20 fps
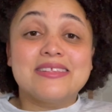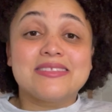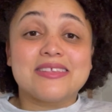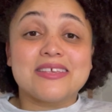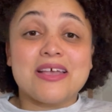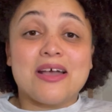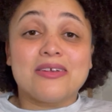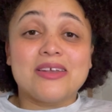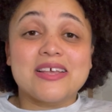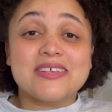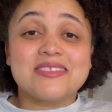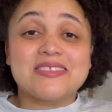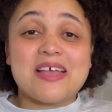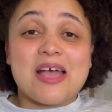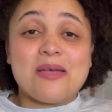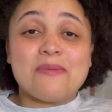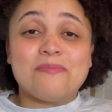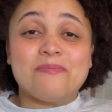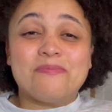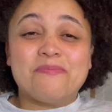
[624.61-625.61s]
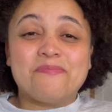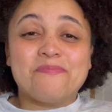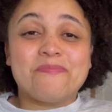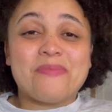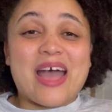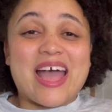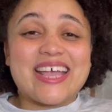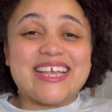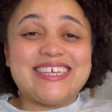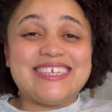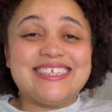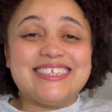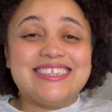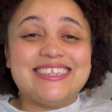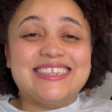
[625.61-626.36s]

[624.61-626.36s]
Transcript: See y'all next time. Bye.